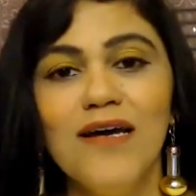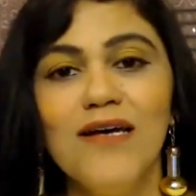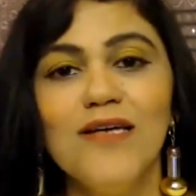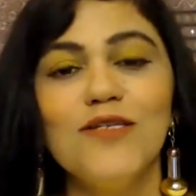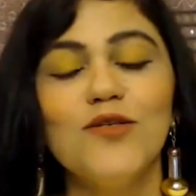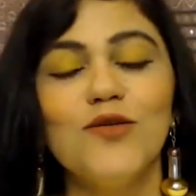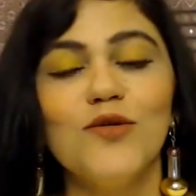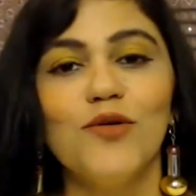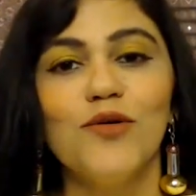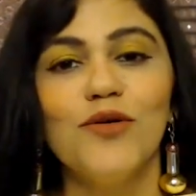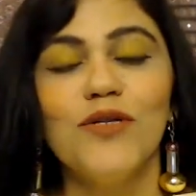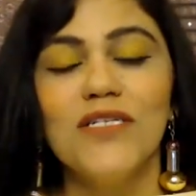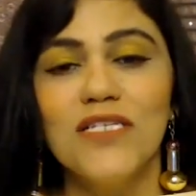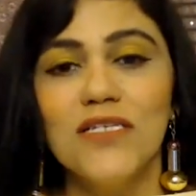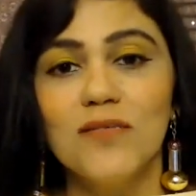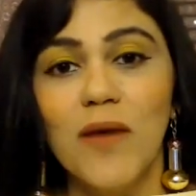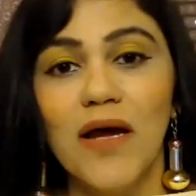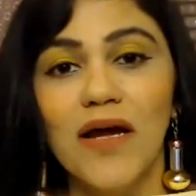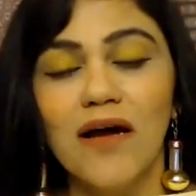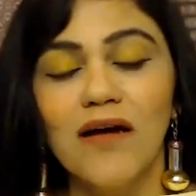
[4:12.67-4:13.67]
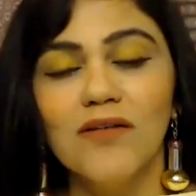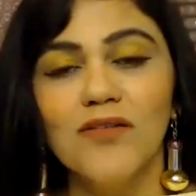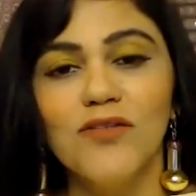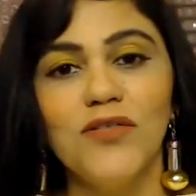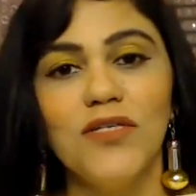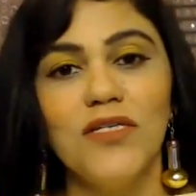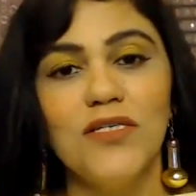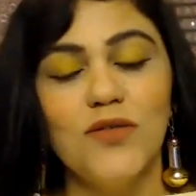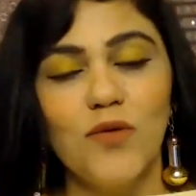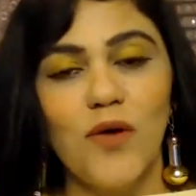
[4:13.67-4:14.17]
So this is my
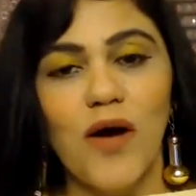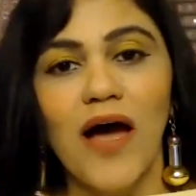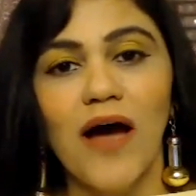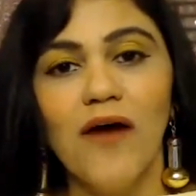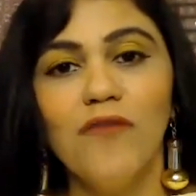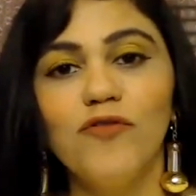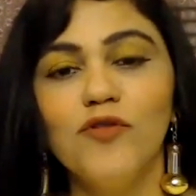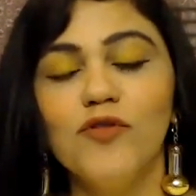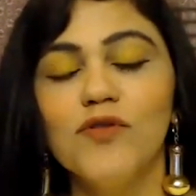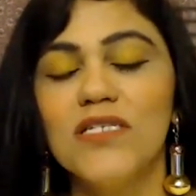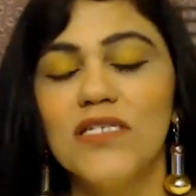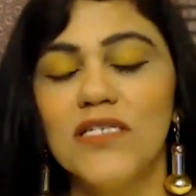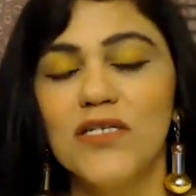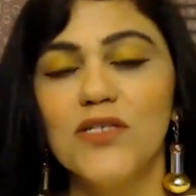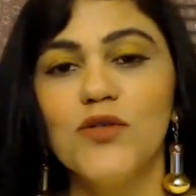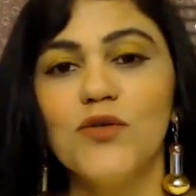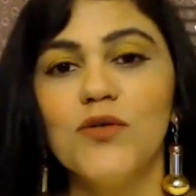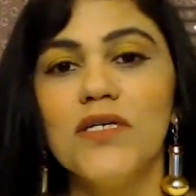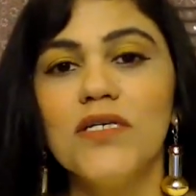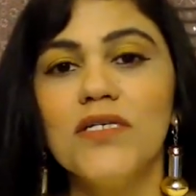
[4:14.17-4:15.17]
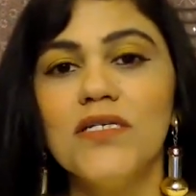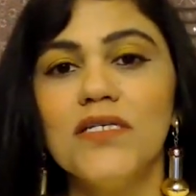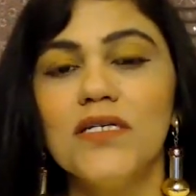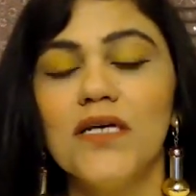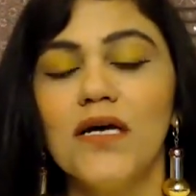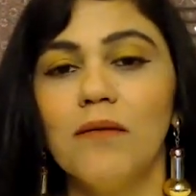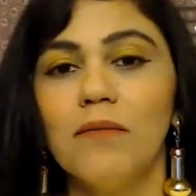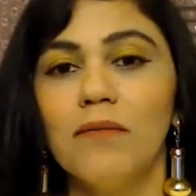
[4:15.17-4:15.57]
country. So I have to stick to this.